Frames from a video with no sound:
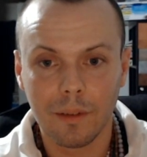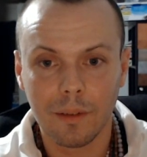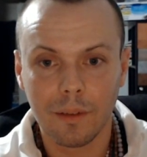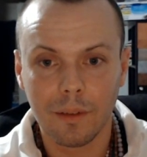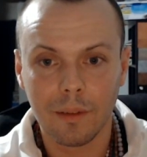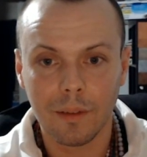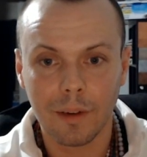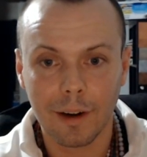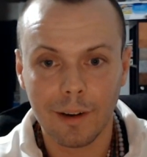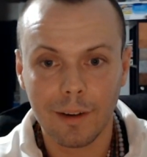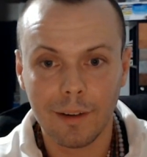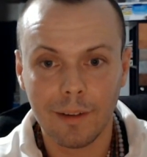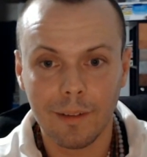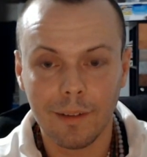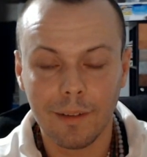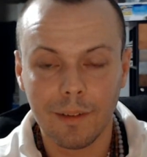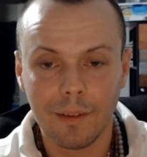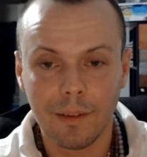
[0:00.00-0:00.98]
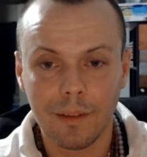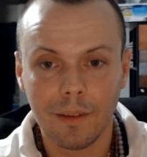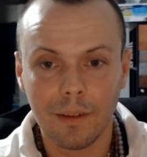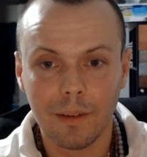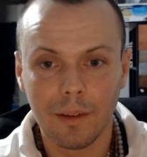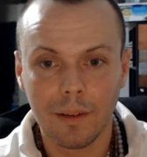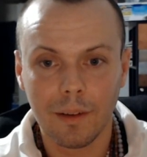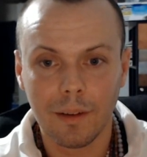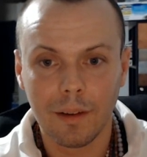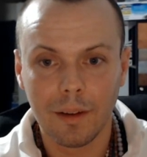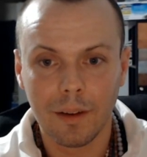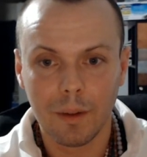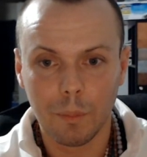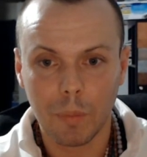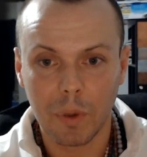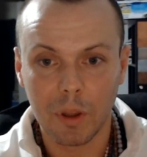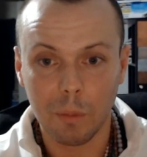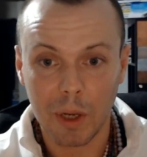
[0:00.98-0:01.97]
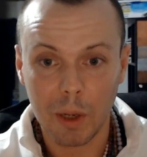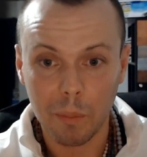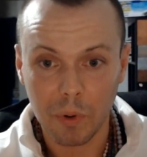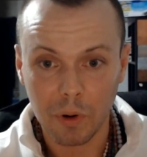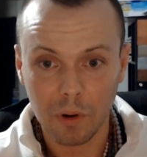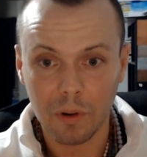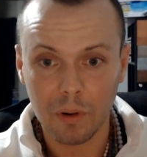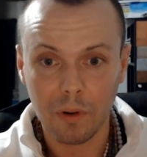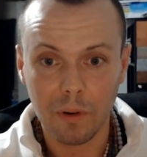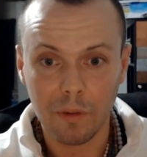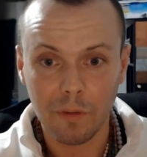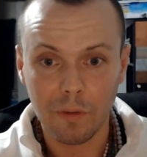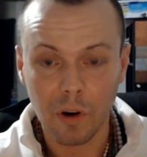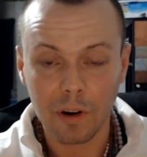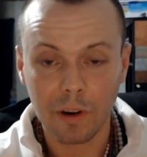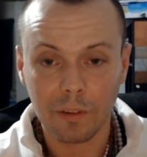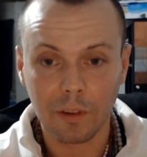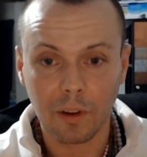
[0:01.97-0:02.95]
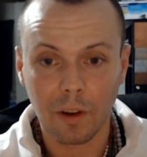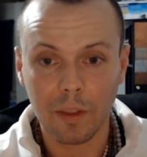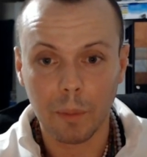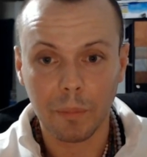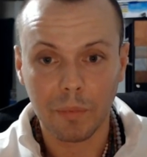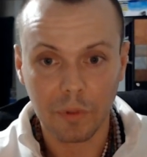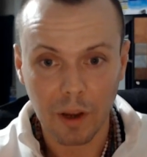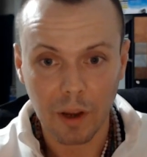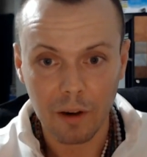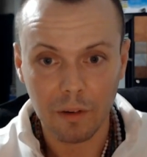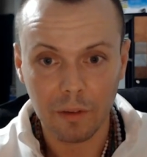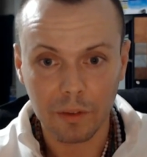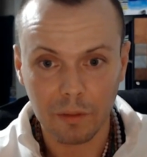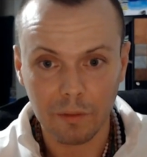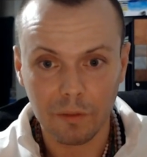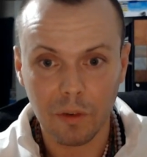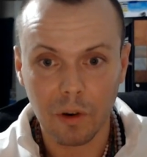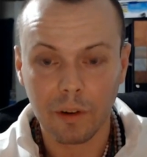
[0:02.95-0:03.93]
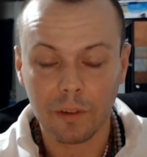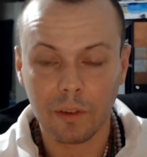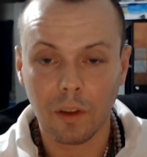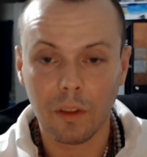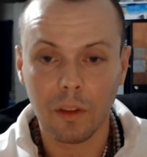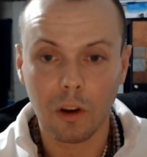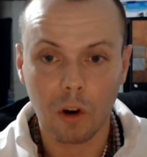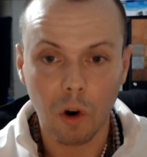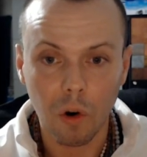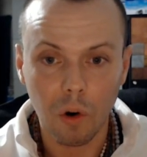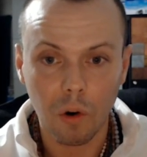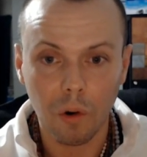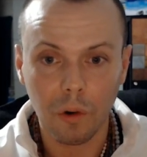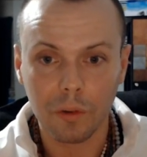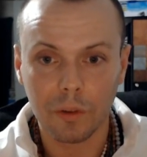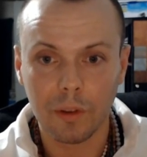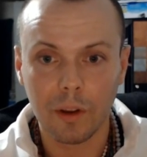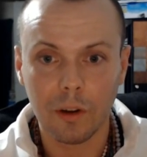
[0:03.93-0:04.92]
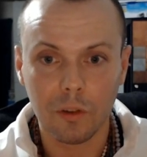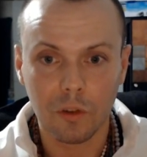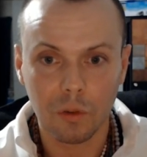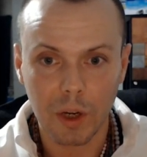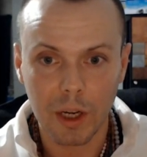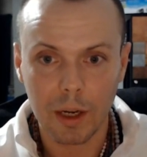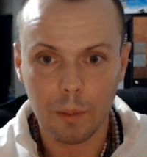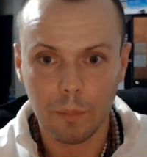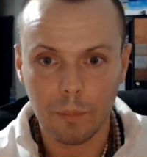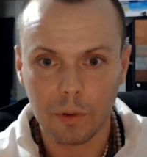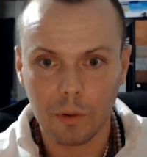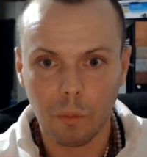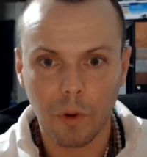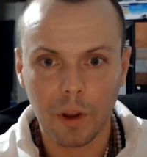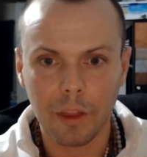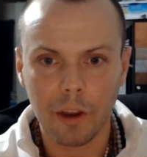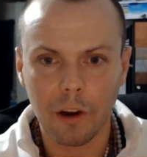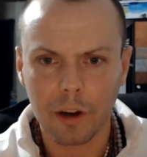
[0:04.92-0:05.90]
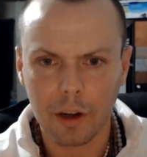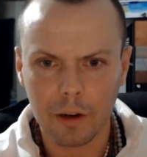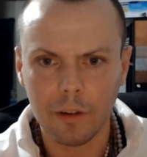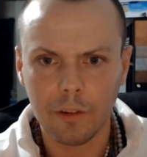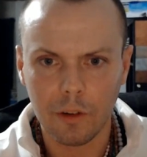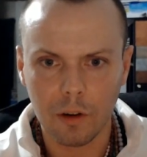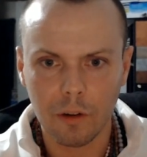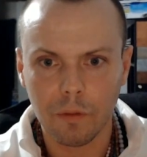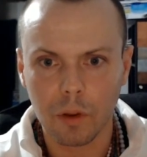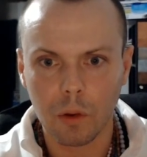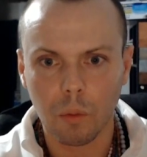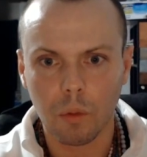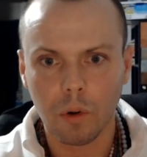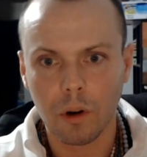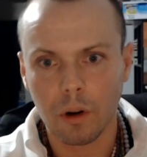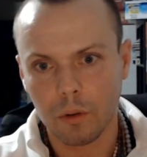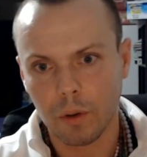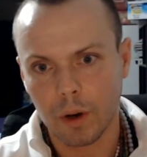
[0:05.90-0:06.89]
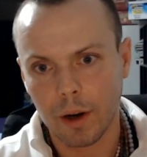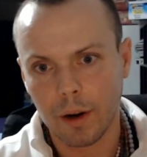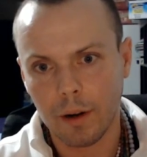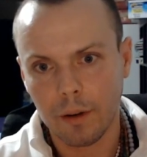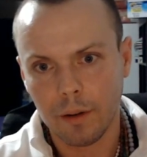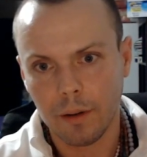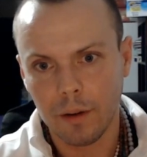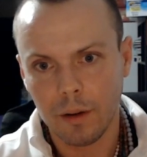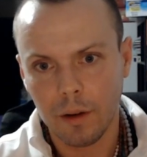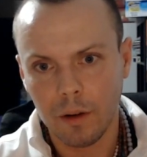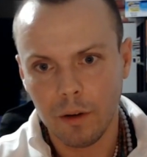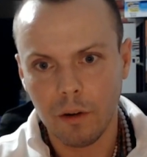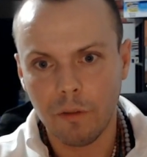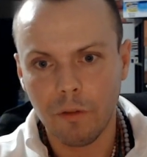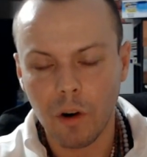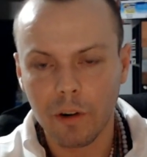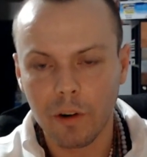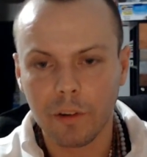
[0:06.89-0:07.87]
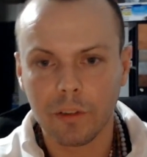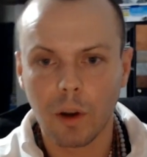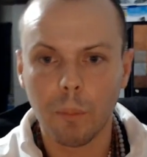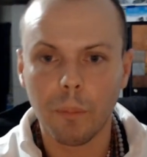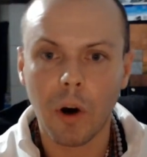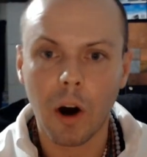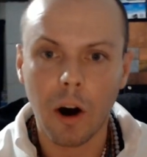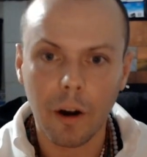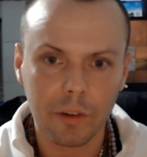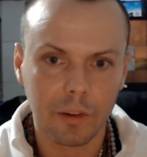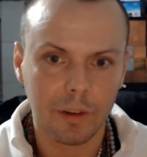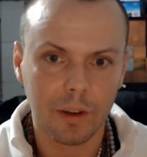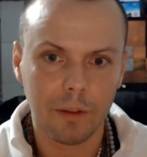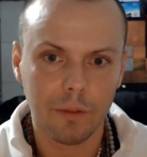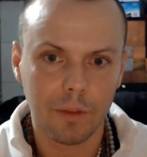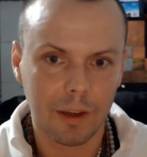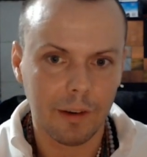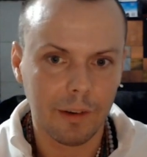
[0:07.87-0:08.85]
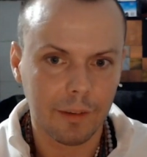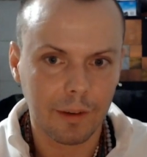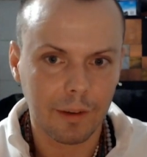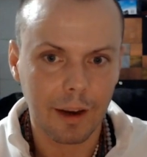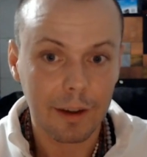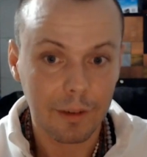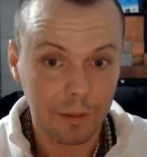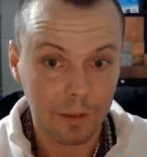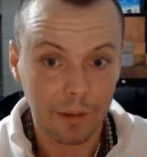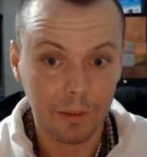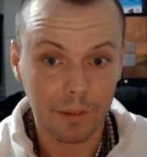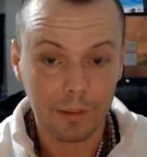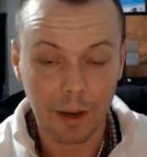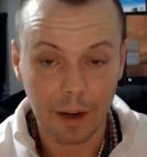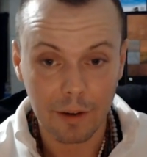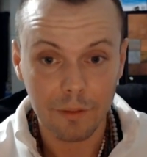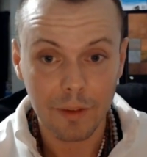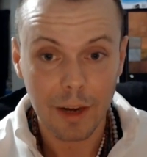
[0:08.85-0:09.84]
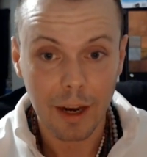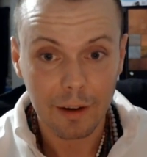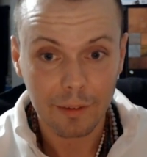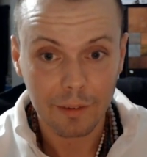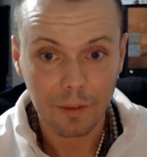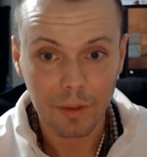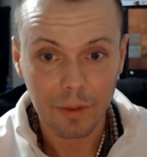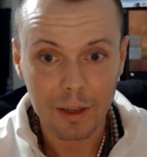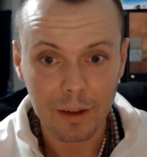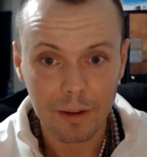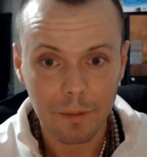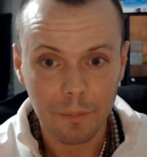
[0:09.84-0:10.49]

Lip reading: right? But the people who focus on themselves and focus on their goals and their dreams and what they're going to do for the world, right? Who focus on positivity and take instead of negativity,